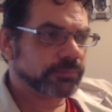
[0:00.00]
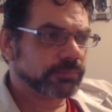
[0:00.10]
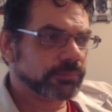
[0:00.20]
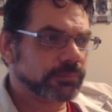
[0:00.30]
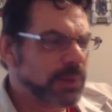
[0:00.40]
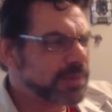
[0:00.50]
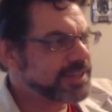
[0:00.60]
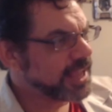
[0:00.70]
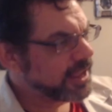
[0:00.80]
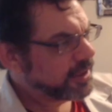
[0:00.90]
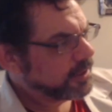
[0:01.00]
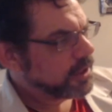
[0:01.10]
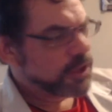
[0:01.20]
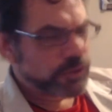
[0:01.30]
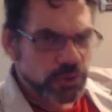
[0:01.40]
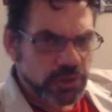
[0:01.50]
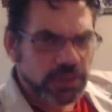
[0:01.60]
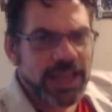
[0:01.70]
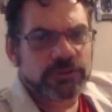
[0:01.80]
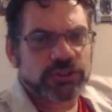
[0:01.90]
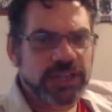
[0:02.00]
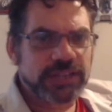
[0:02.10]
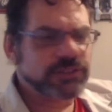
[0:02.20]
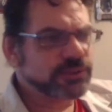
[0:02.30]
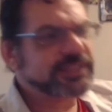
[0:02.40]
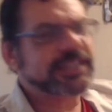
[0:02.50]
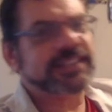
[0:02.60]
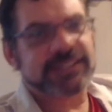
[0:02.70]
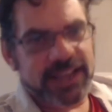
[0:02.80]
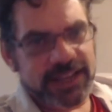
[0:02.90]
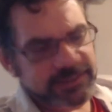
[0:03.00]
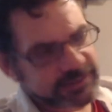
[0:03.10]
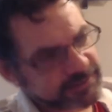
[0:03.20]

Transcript: Yeah, you can clout chase, you can kiss ass,